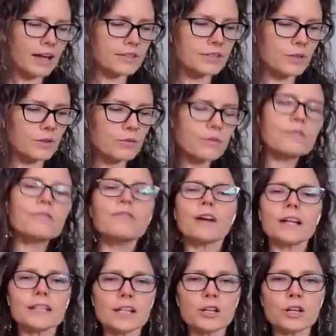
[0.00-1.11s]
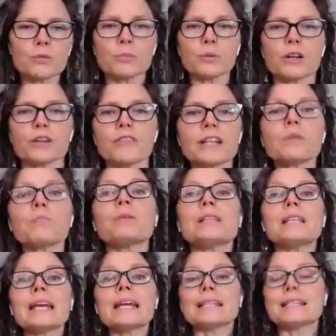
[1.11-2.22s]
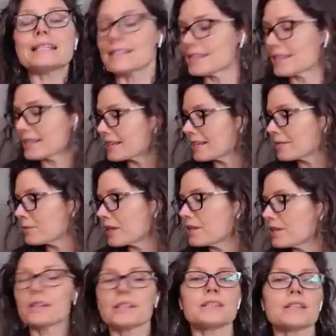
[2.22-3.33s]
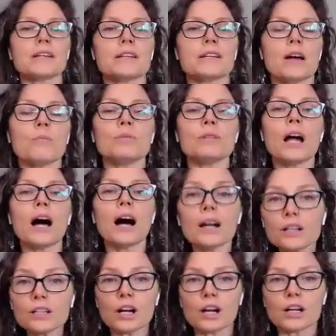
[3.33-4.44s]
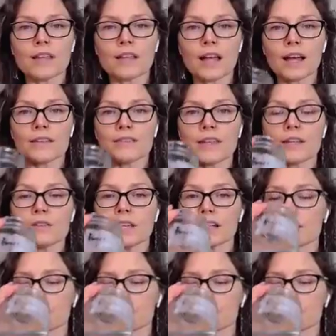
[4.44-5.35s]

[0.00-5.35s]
look, find a cookbook, find a place, like whether it's a blogger online that you like to